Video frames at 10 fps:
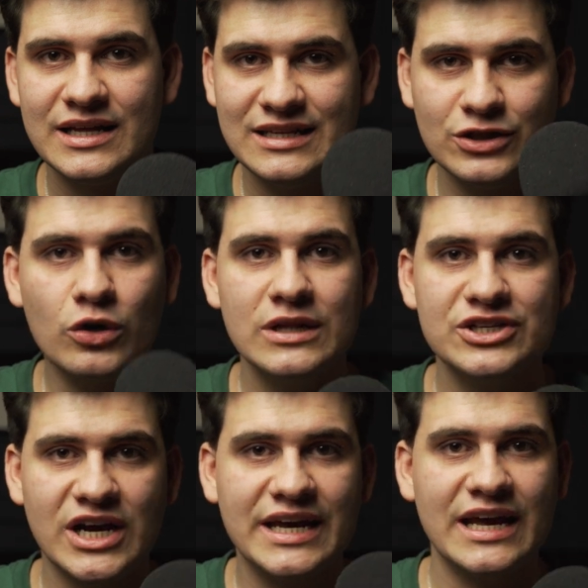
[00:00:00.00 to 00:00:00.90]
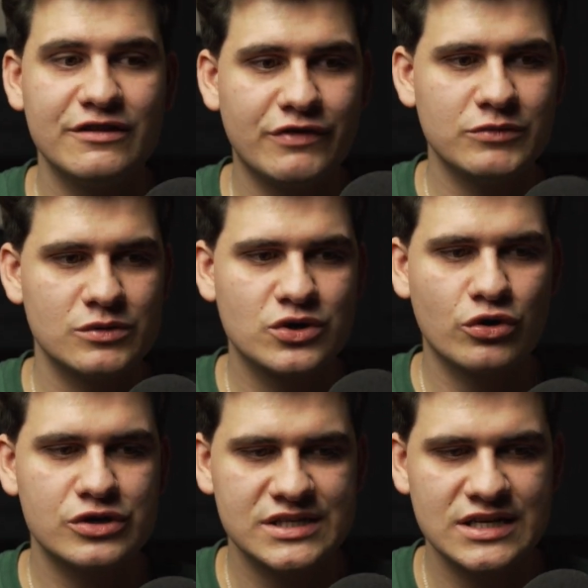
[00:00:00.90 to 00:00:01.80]
the knowledge I gained from those
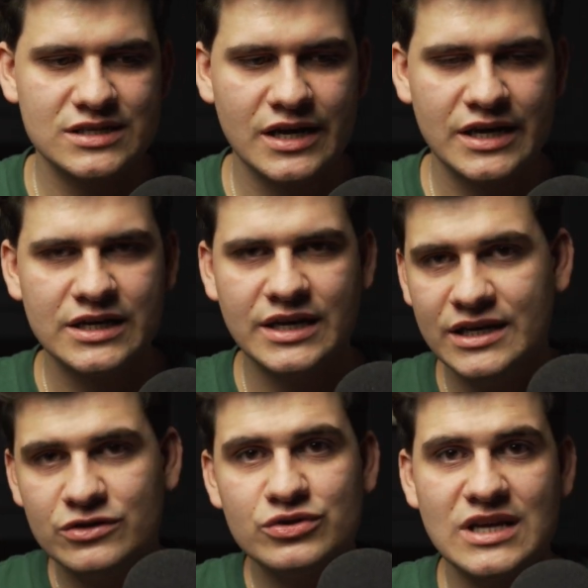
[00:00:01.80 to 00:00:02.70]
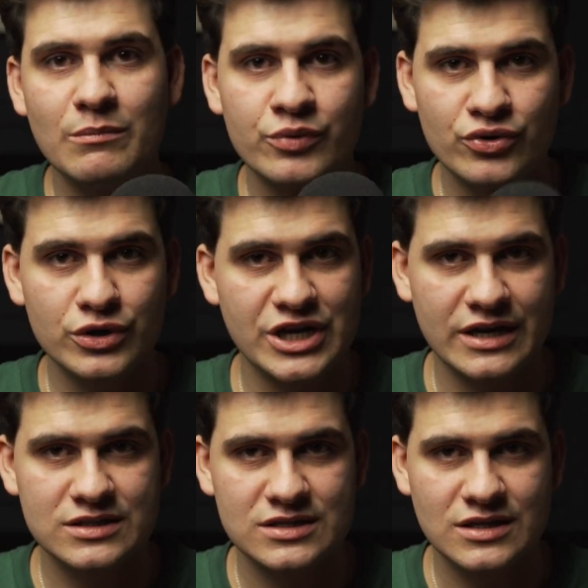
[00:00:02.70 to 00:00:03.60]
courses into some
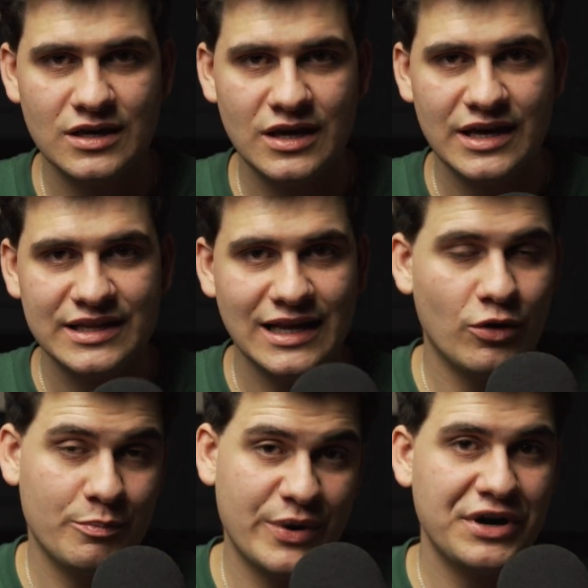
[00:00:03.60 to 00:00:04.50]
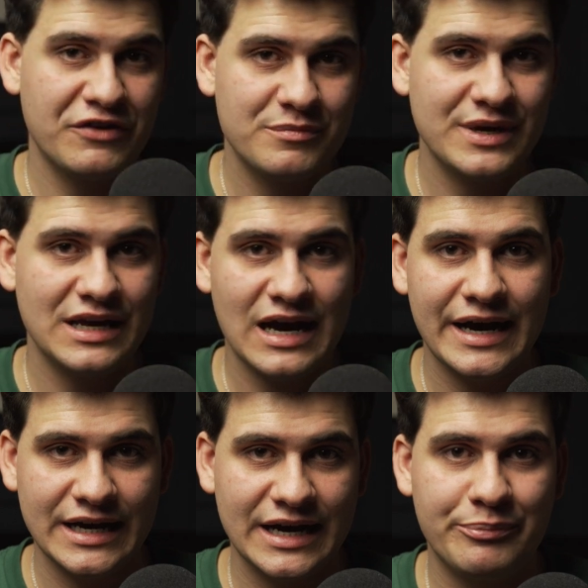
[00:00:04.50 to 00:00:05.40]
projects. Now, bear with me,
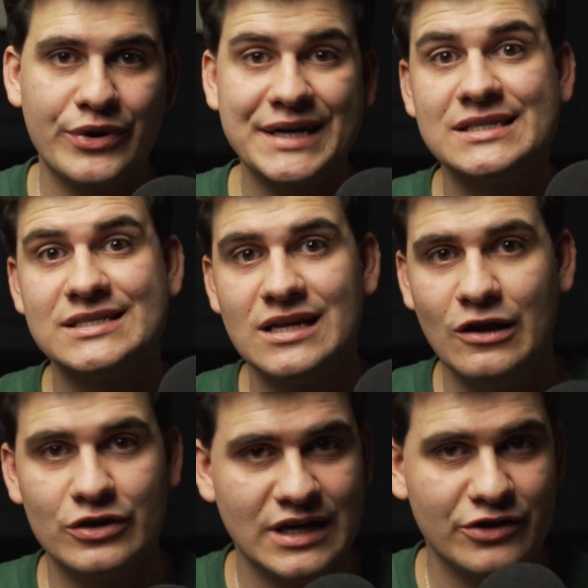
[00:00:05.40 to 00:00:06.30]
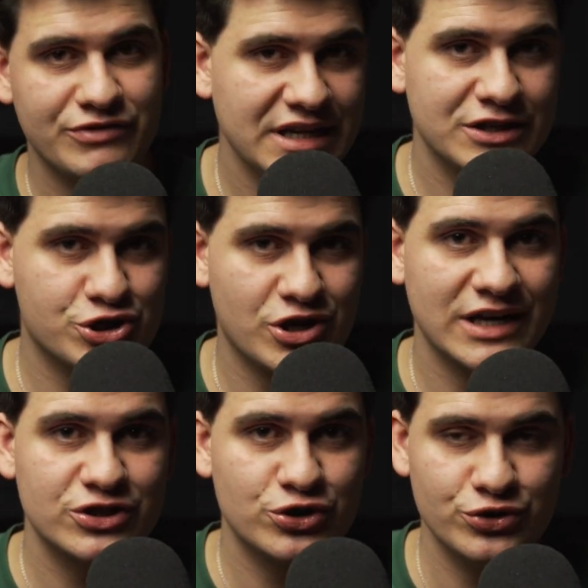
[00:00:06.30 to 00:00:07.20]
I practiced a lot. I really
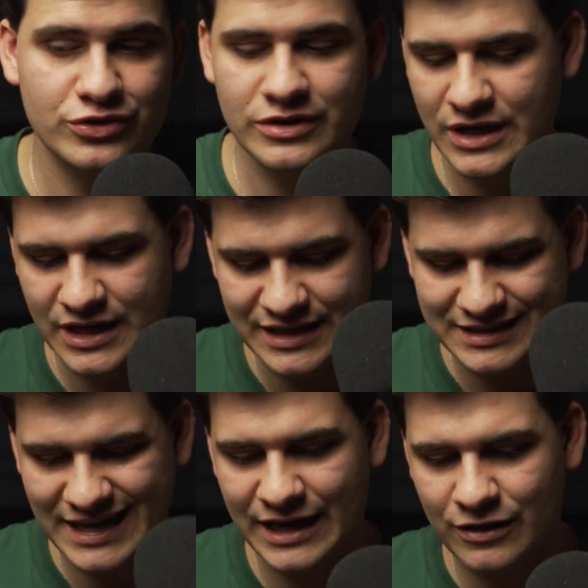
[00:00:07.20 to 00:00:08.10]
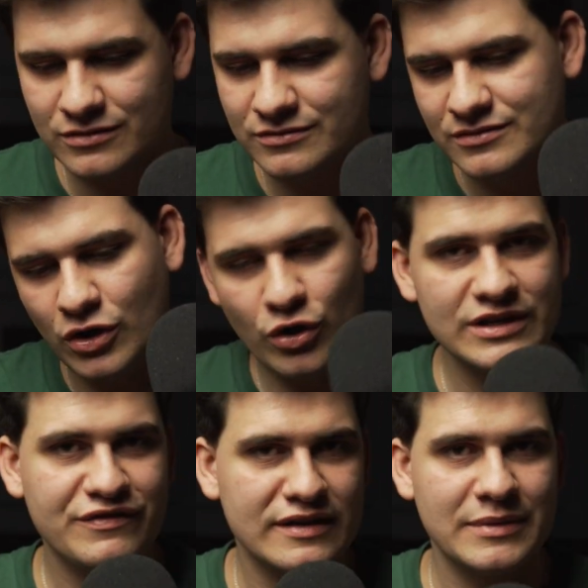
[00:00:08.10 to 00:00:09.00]
tried to nail all
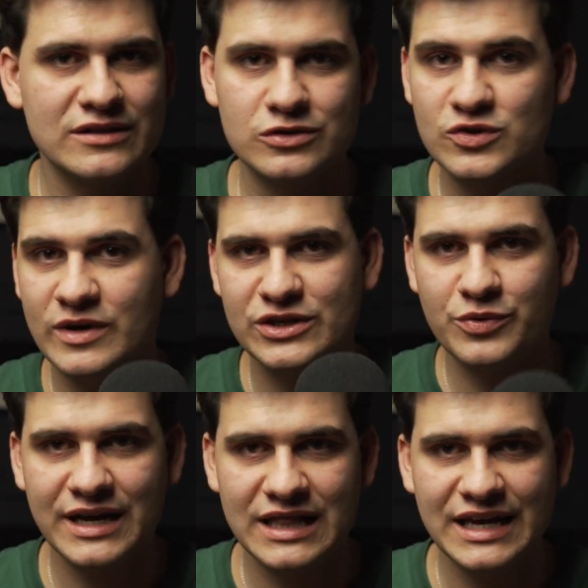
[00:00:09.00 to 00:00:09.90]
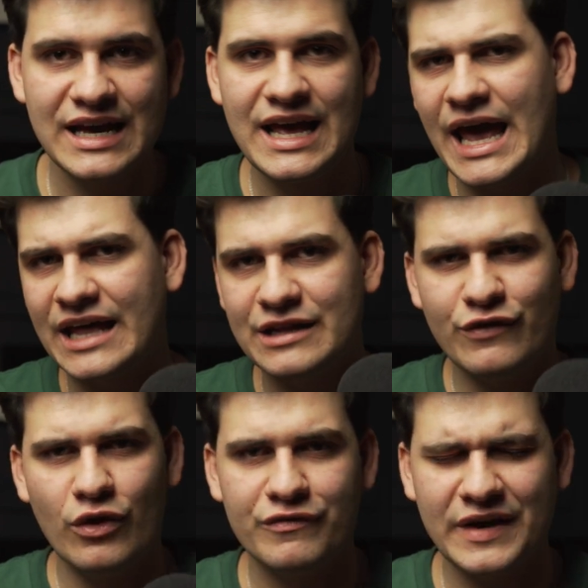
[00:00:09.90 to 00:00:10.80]
the fundamentals quite quickly and
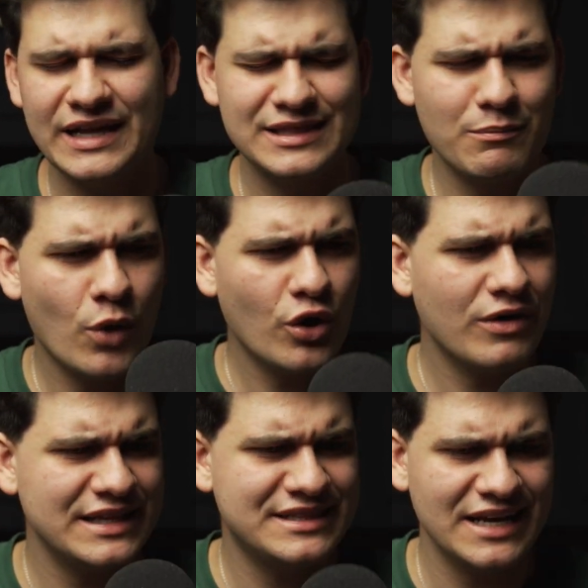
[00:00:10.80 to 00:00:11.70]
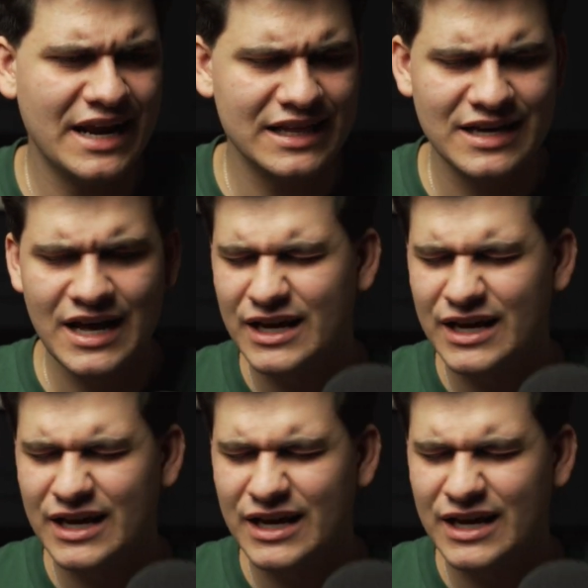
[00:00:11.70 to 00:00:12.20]
evolve. And the more I did it,